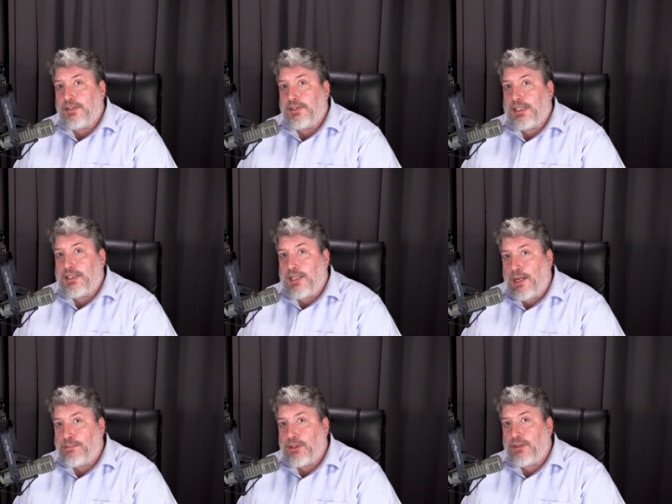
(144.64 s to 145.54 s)
The
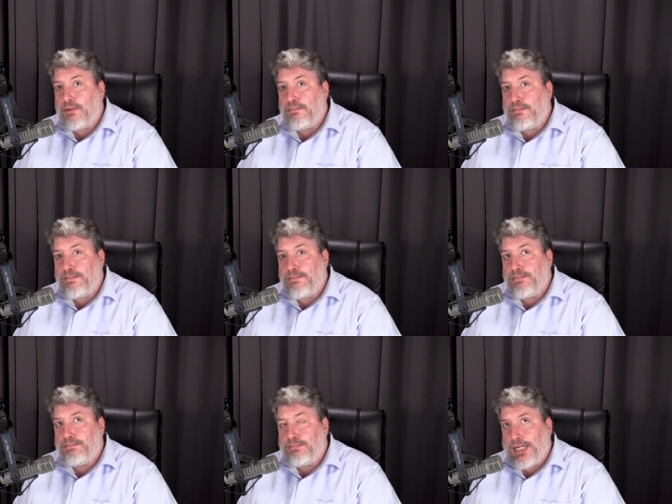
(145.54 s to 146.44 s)
couple,
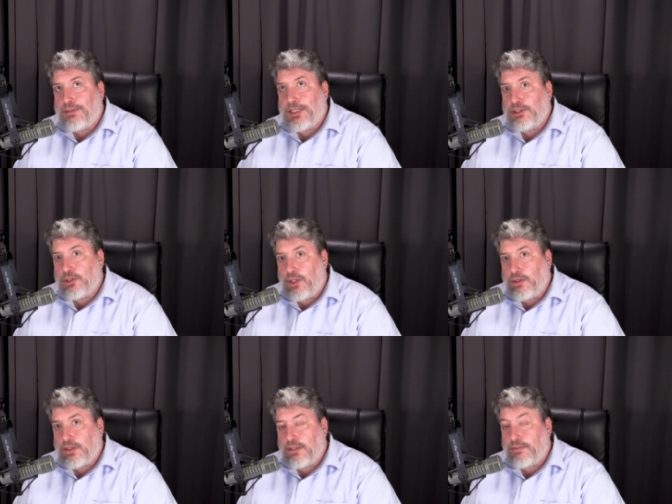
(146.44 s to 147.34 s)
Mary and
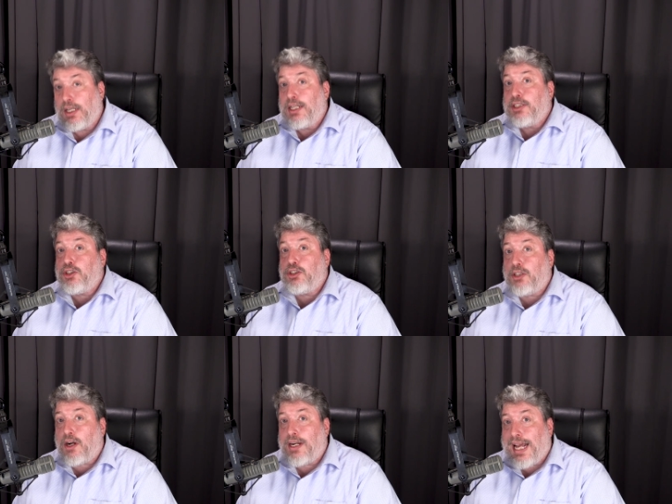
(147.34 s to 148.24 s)
Joseph
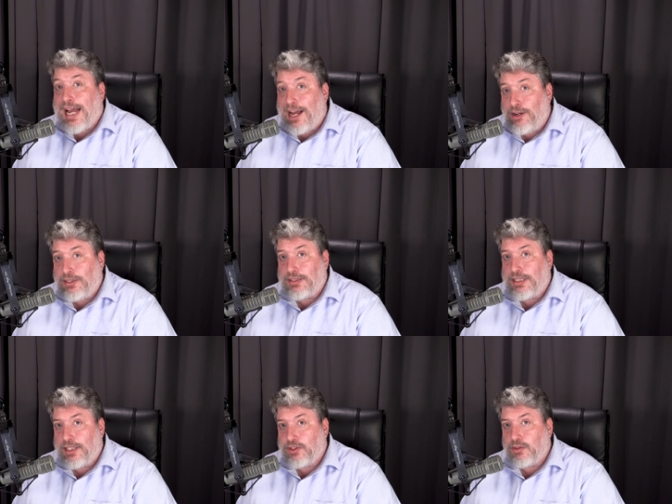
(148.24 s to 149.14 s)
start out in
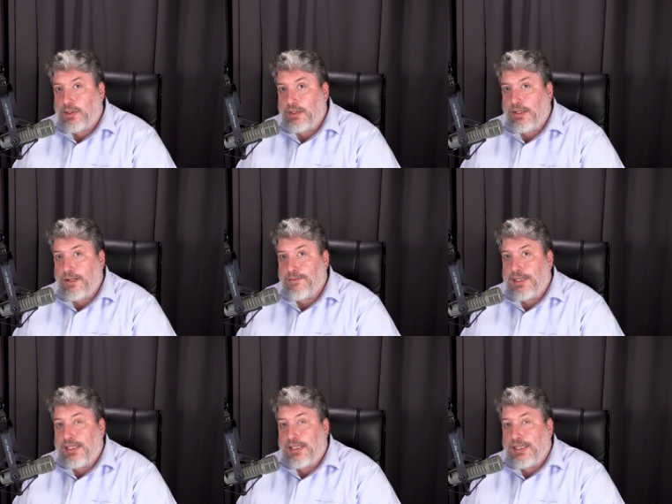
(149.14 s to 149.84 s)
Nazareth.